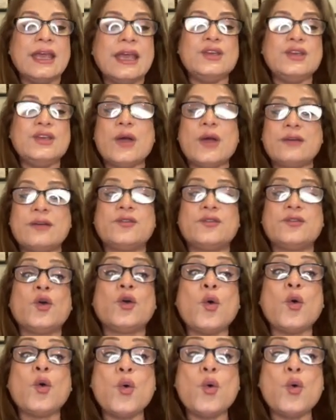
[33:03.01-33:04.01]
You have
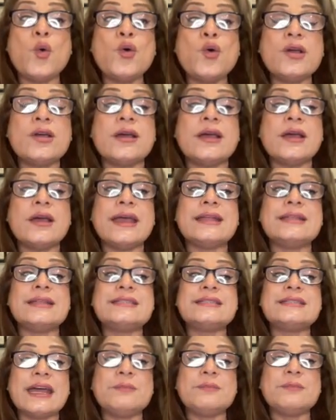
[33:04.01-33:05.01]

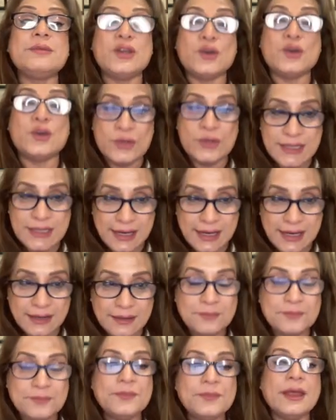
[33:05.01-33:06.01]
coenzyme Q10
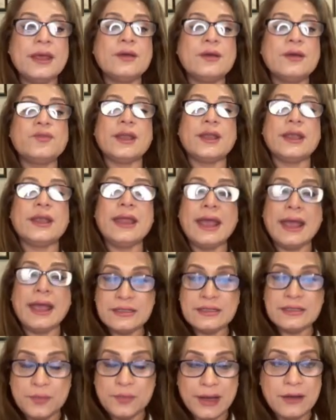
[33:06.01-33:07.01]
for
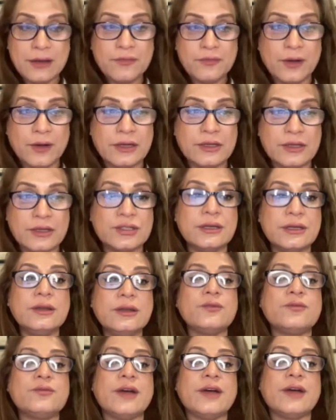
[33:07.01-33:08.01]
enhanced brain function,
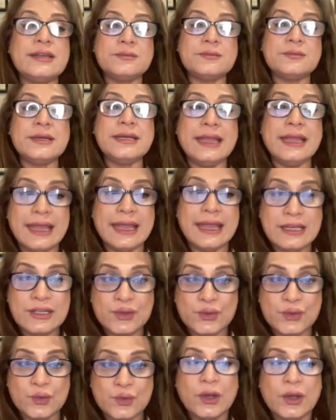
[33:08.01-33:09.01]
vitamin
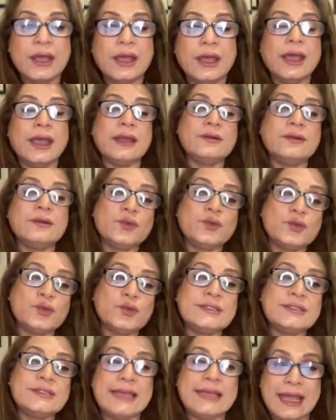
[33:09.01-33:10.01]
K2, and of
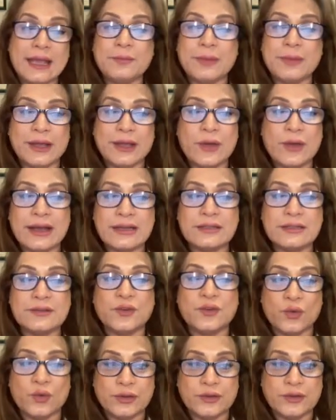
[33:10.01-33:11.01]
course the egg bioactive
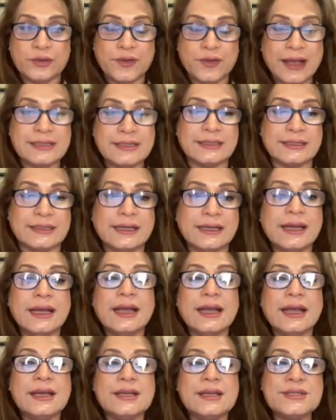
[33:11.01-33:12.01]
growth factor.
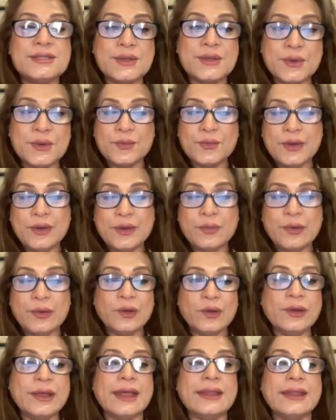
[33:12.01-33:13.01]
So we will
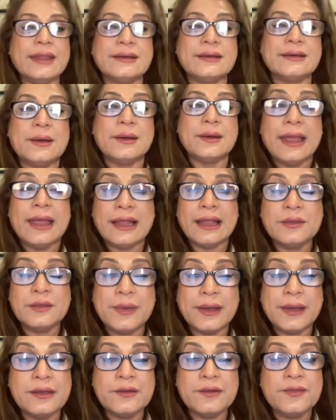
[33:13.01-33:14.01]
look at the health
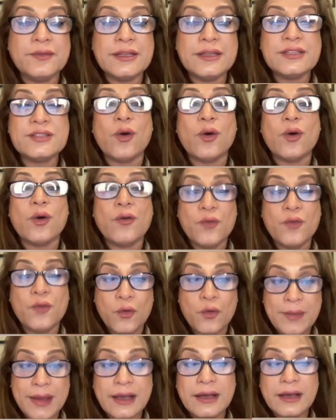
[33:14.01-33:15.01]
benefits of
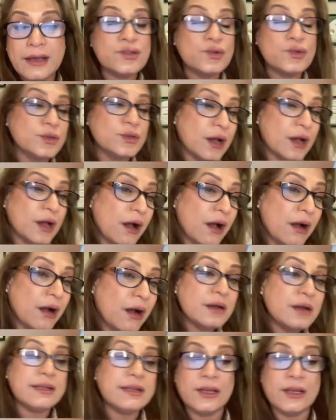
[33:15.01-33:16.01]
omega to the
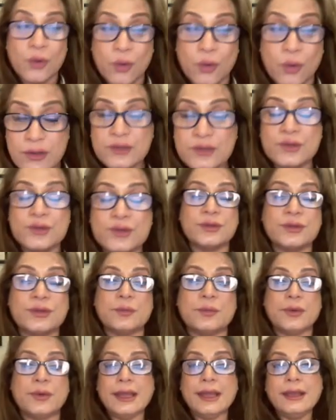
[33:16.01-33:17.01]
heart and also to the
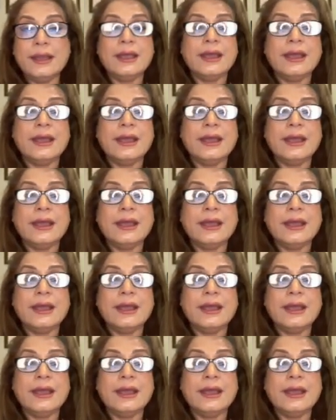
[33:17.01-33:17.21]
brain.